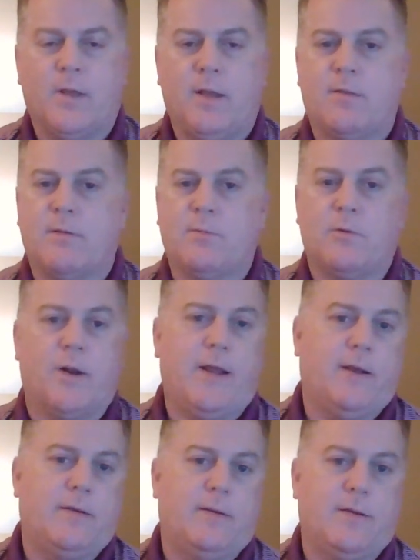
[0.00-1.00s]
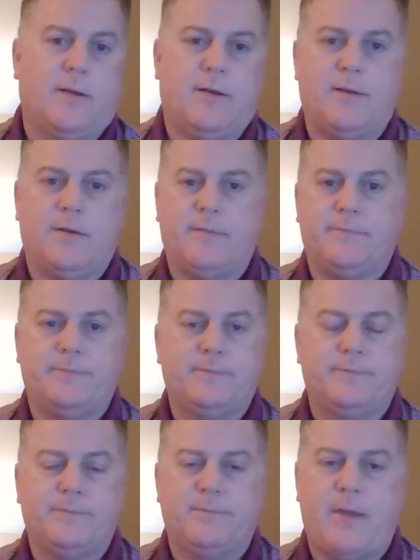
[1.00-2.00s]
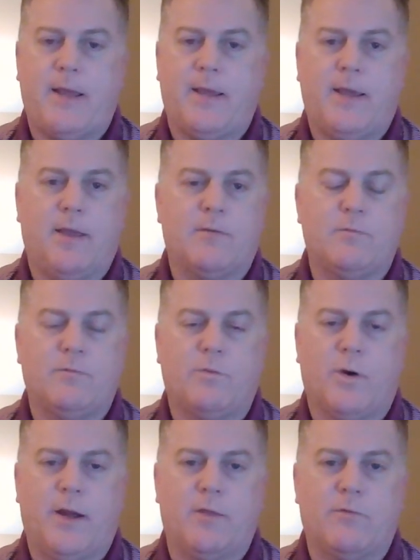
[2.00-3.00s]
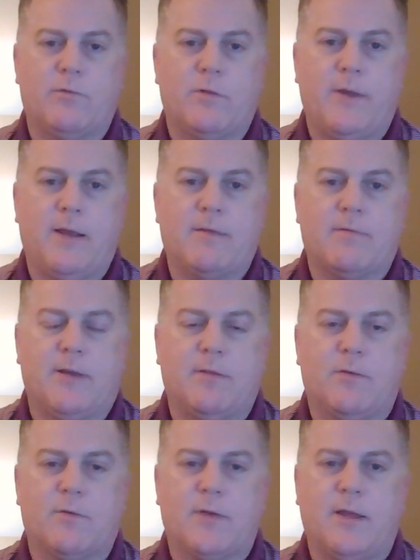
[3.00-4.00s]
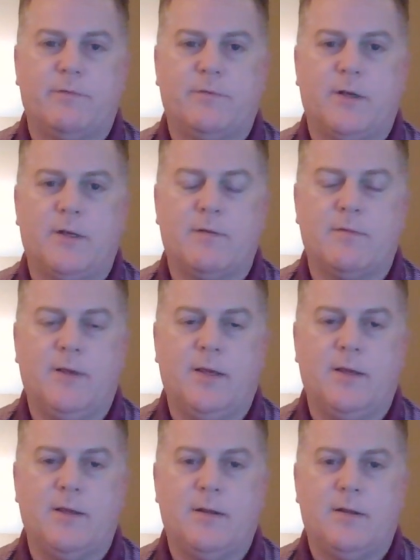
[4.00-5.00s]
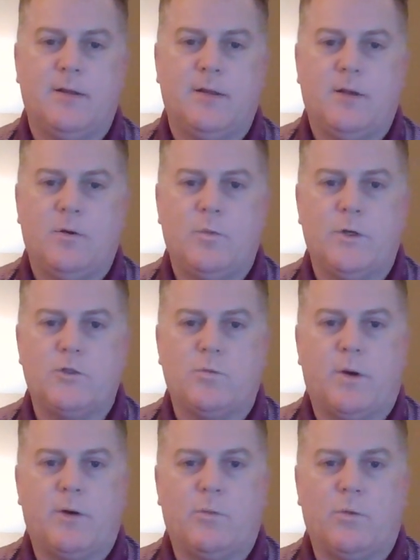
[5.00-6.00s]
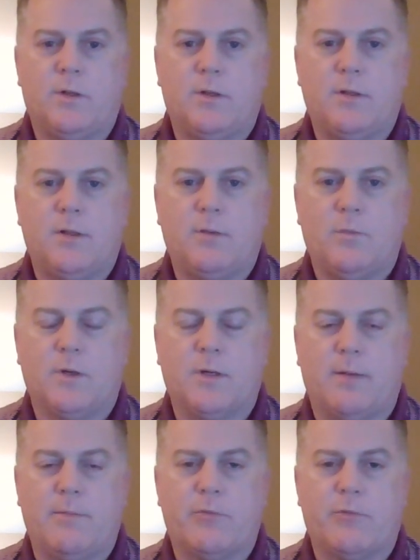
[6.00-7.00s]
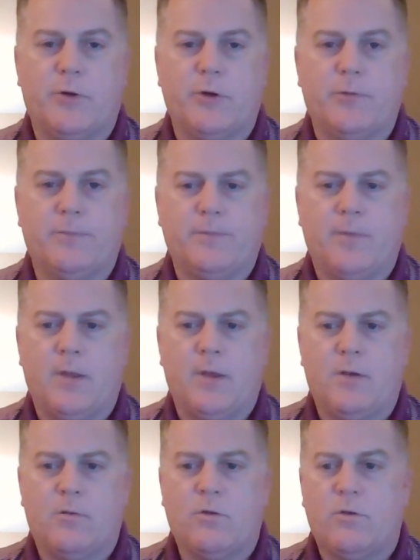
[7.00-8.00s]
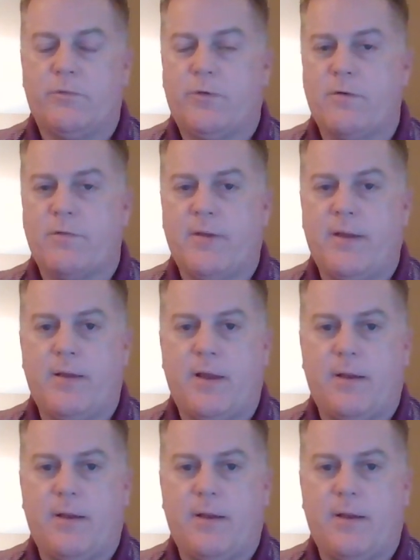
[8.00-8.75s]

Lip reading: hit some great backhands and forehands from the baseline. So it's kind of fun to see which one will come through. So the first set,